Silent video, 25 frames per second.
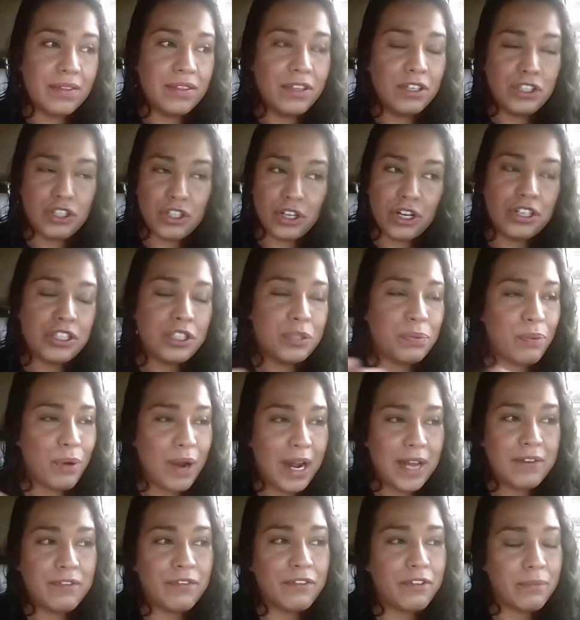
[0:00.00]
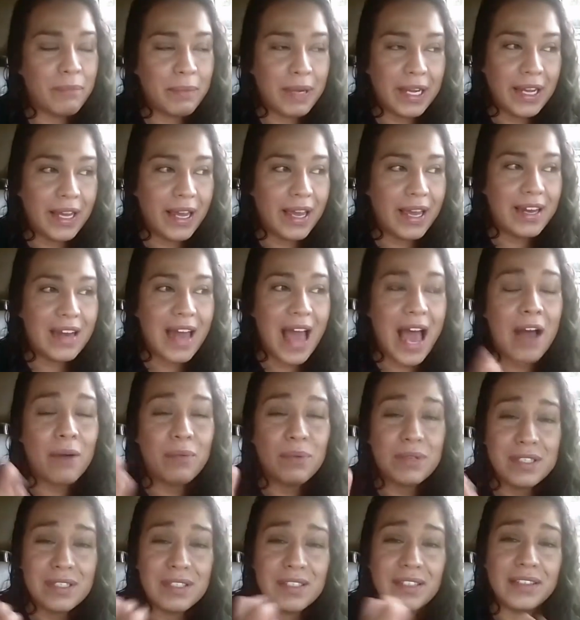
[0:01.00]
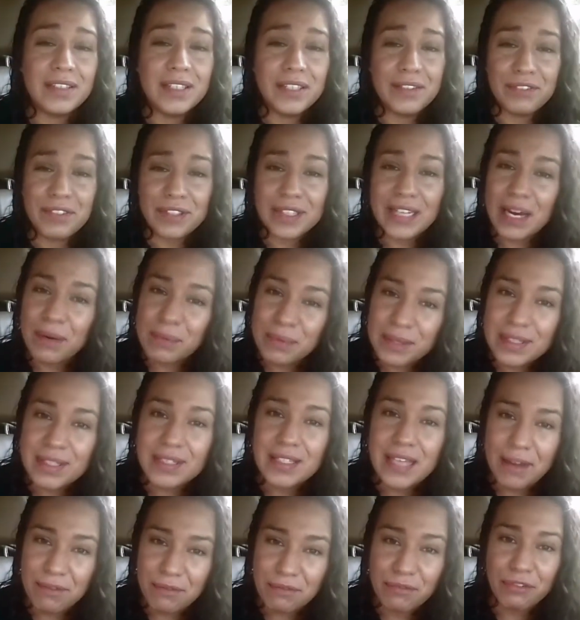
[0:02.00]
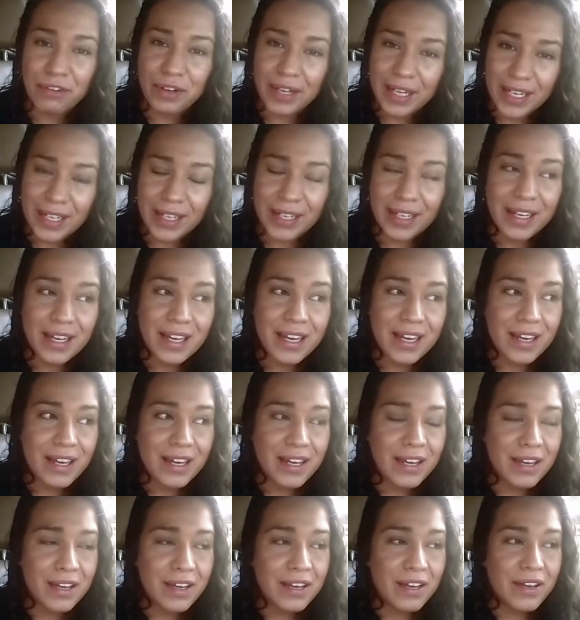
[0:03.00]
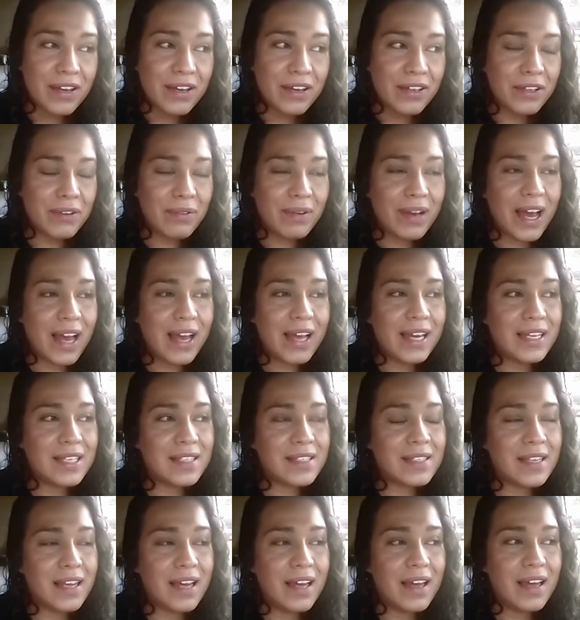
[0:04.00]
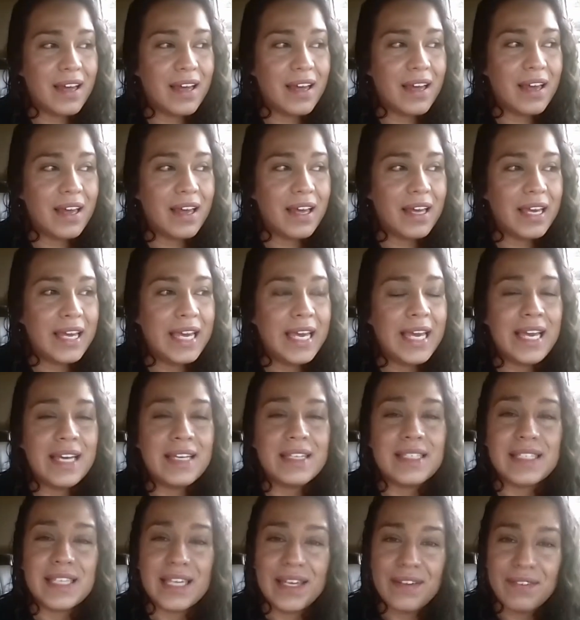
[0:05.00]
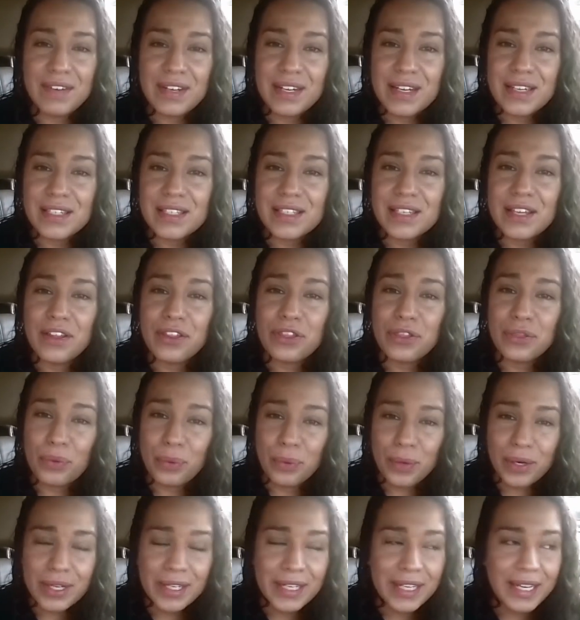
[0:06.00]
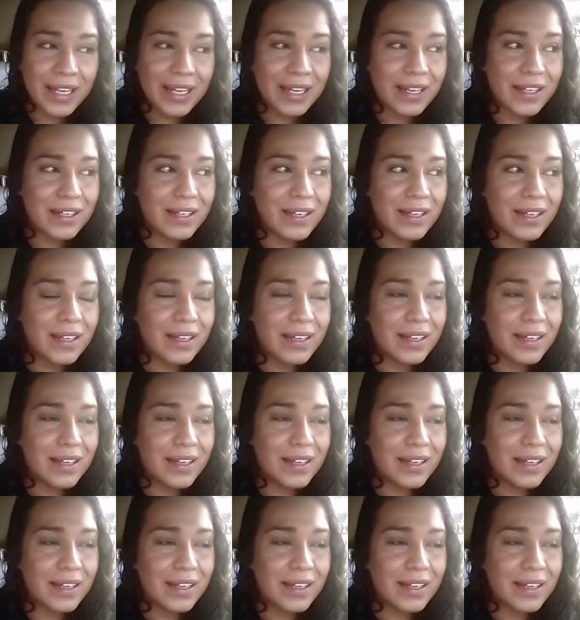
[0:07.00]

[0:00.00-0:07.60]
the church prayed for me and I was delivered. I was set free. You guys, he has given us authority